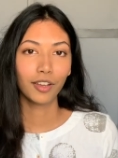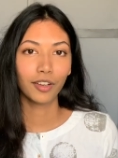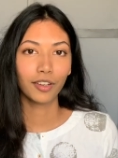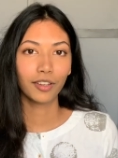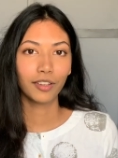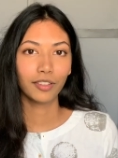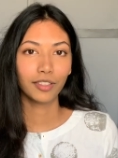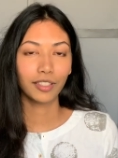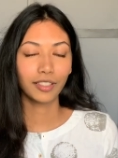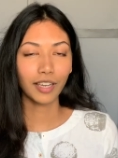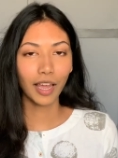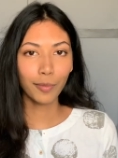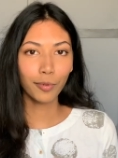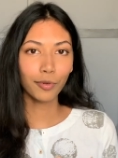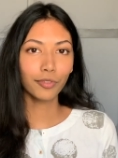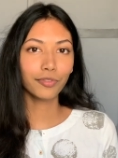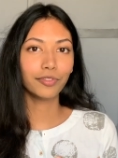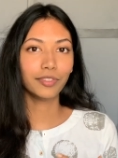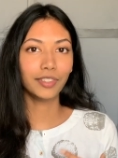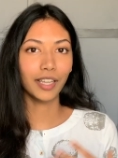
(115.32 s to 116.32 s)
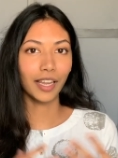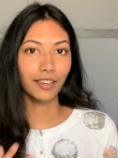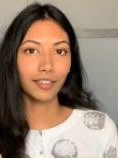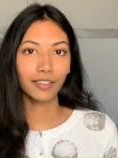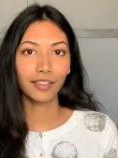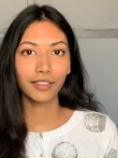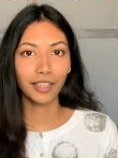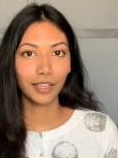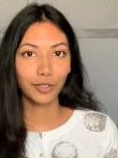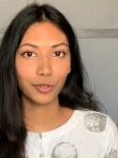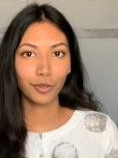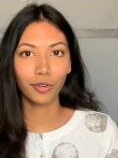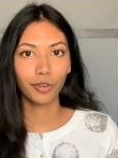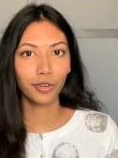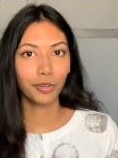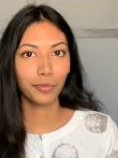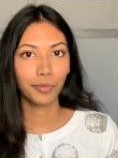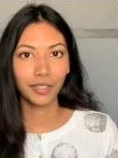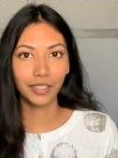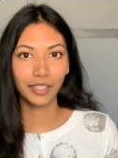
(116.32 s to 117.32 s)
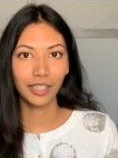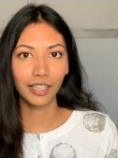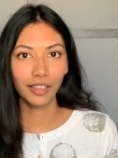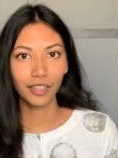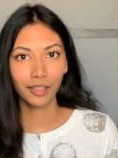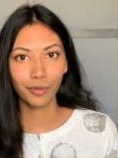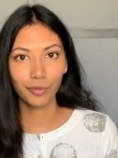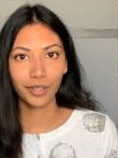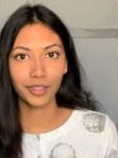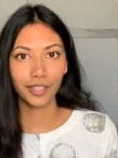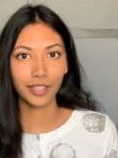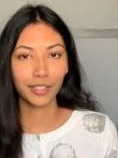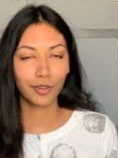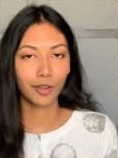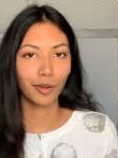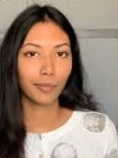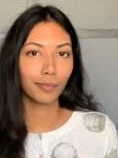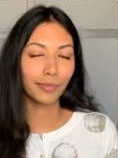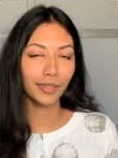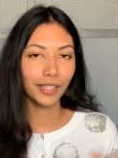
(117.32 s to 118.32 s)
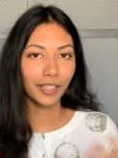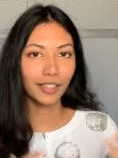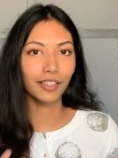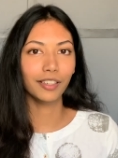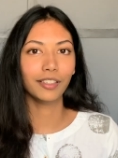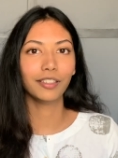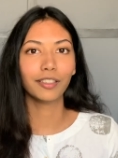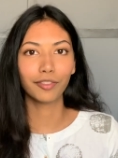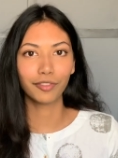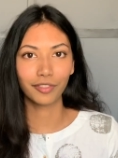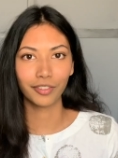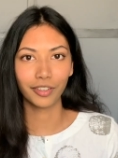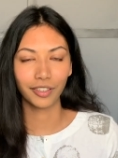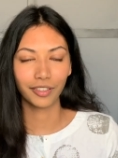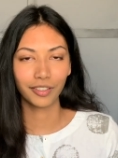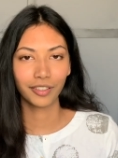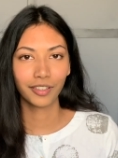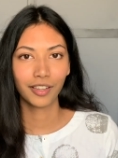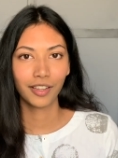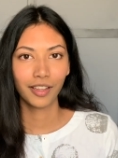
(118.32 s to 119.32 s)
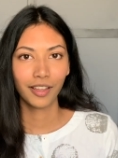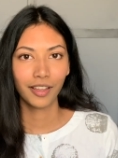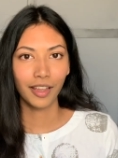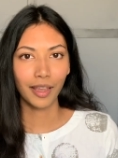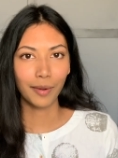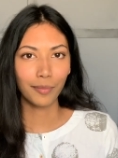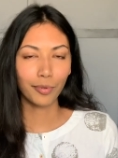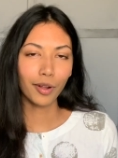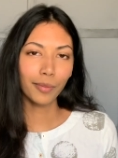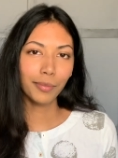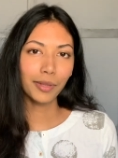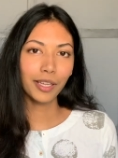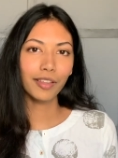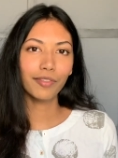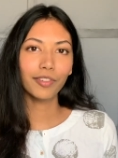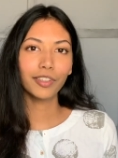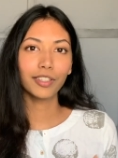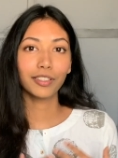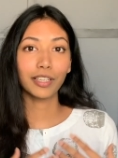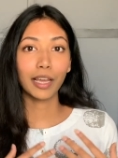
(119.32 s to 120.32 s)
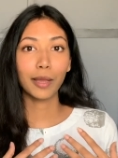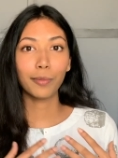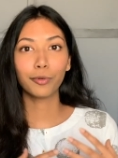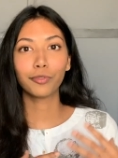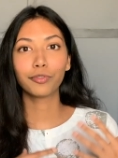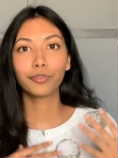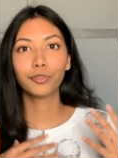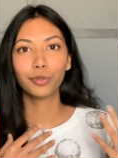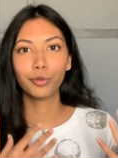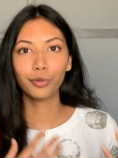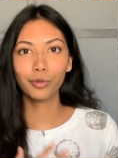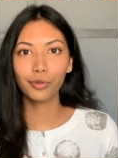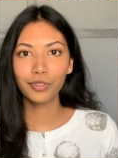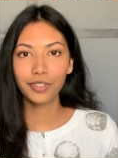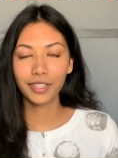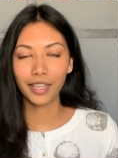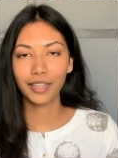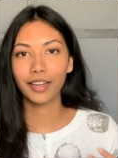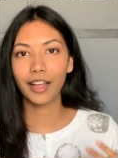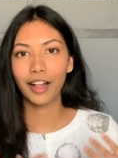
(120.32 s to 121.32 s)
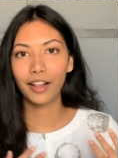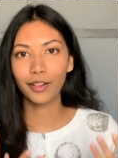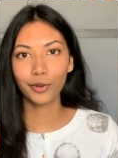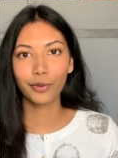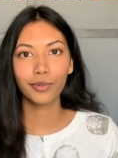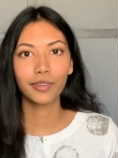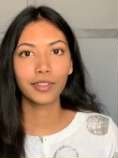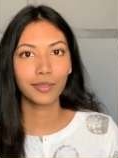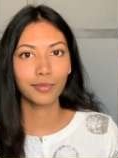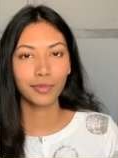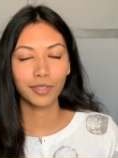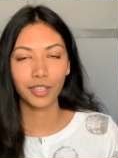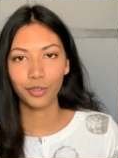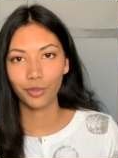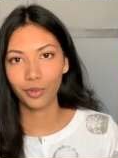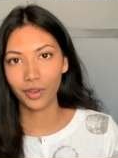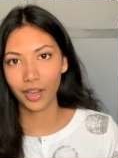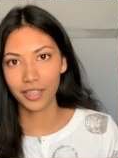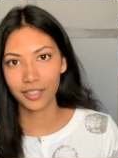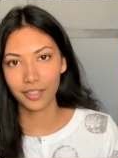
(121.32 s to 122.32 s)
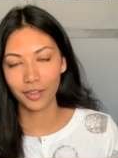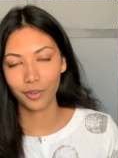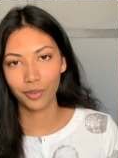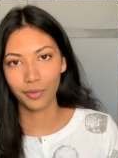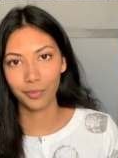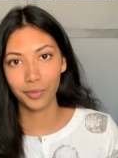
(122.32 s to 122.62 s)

the type of data that you're going to be dealing with is completely different. And probably even the type of tools and algorithms that you guys are going to be